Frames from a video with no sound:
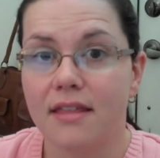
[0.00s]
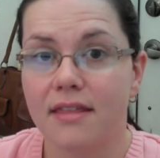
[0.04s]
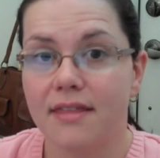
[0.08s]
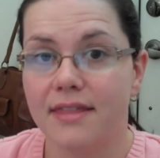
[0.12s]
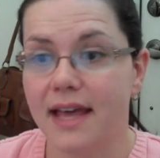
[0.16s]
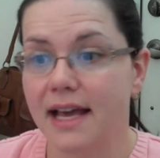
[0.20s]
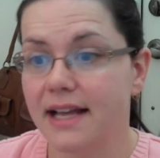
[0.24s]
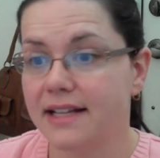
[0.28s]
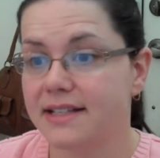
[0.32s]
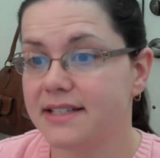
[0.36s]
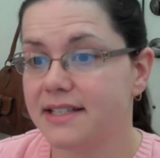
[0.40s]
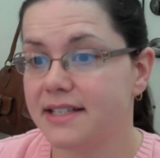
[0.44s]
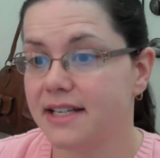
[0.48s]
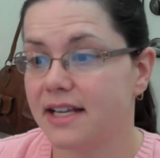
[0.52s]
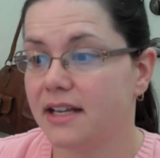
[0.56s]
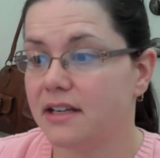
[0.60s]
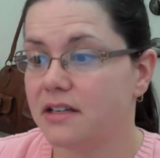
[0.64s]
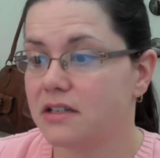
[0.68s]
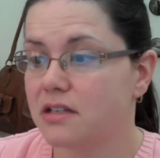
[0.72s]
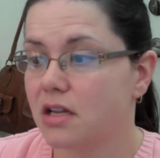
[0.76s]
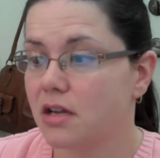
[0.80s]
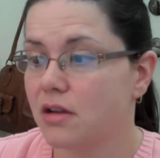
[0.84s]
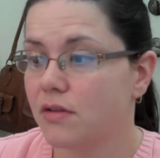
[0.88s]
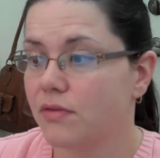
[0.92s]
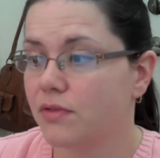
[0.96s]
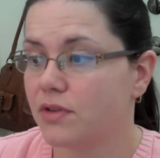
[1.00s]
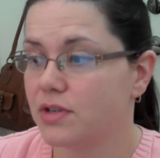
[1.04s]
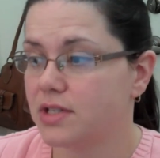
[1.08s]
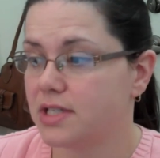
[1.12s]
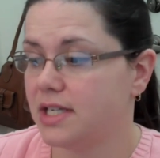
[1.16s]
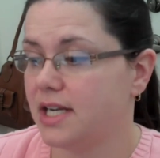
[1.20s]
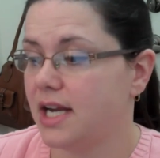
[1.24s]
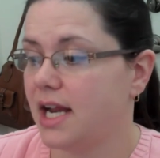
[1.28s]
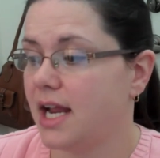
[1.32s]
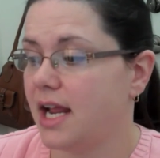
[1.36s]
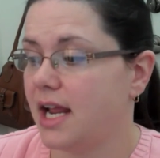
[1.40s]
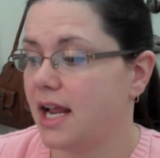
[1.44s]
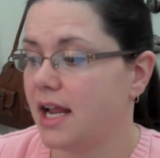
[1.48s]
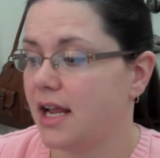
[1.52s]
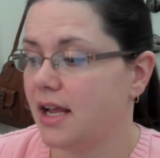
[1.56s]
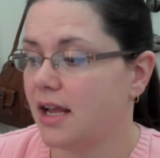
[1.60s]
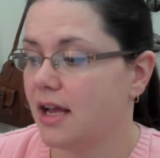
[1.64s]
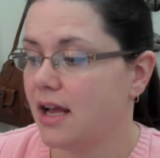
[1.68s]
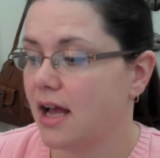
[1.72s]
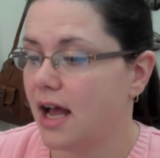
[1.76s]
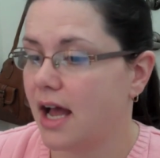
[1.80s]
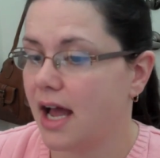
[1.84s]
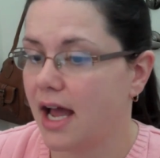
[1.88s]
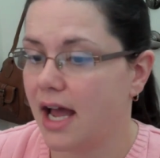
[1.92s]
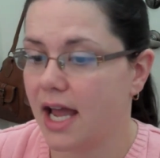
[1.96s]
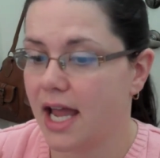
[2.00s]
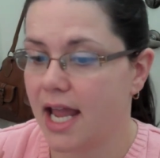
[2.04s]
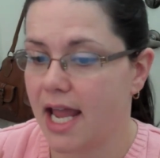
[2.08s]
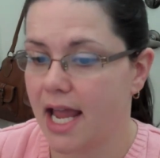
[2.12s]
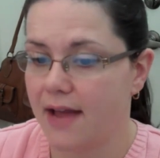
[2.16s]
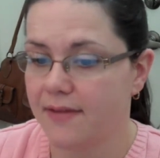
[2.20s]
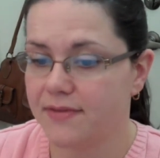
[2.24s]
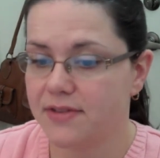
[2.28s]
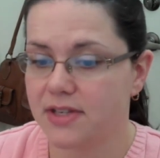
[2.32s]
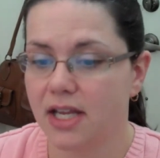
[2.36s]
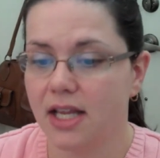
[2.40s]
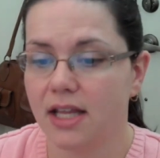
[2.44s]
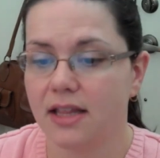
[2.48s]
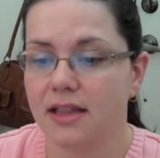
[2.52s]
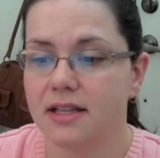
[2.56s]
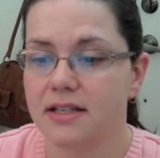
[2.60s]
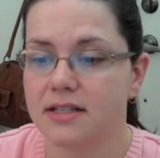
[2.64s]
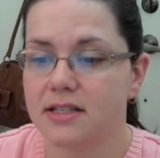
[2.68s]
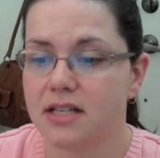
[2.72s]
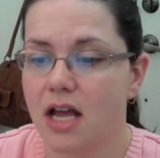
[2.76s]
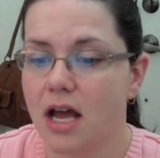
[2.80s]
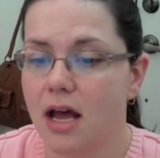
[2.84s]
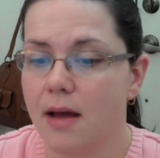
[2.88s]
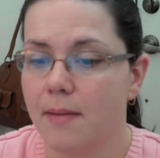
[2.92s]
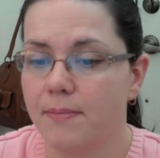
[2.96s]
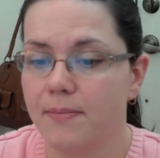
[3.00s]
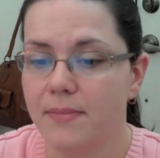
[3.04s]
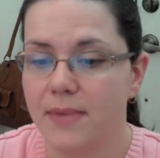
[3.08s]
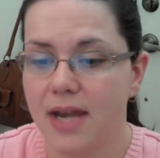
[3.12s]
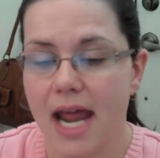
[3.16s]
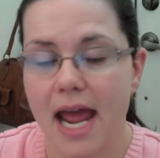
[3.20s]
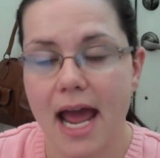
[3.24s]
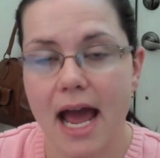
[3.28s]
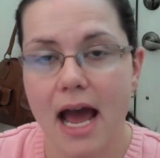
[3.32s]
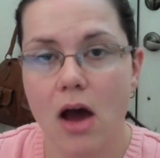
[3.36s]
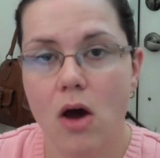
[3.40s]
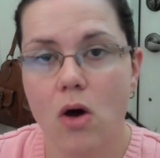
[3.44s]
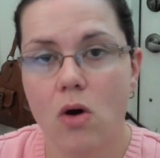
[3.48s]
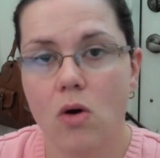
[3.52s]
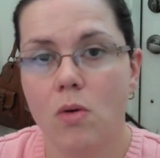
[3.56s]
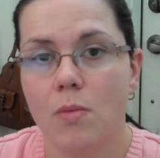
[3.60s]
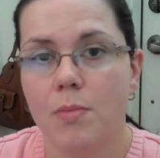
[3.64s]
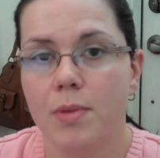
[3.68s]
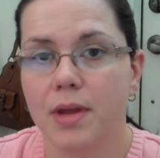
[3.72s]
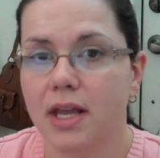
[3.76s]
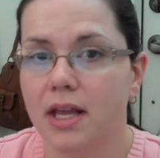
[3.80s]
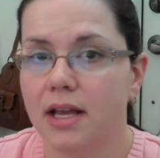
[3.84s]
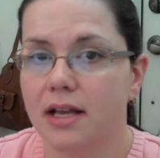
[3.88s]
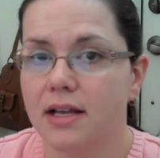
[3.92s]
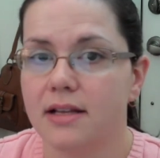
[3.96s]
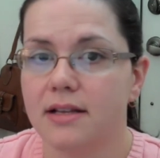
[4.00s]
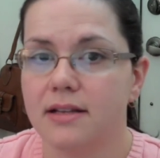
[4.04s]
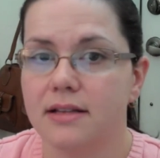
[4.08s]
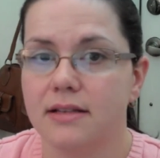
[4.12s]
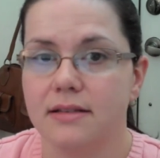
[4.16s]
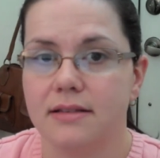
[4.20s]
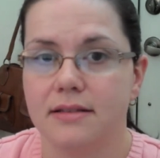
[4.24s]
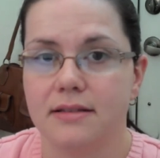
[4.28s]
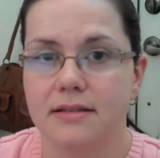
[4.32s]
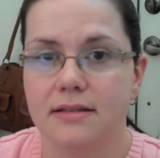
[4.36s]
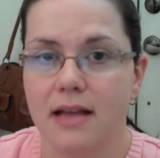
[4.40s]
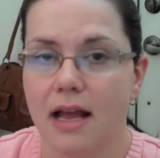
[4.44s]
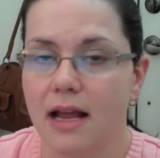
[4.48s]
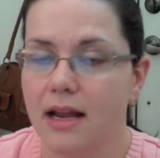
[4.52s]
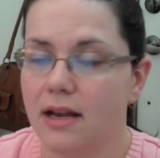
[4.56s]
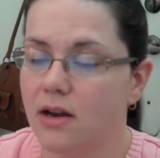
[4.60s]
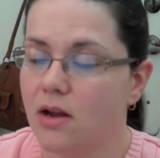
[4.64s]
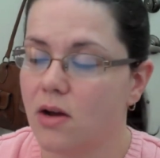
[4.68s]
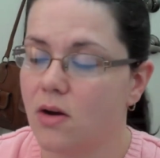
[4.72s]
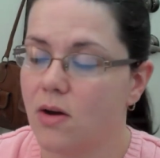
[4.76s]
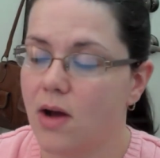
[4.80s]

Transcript: That's it for today. I have to get this up now because I know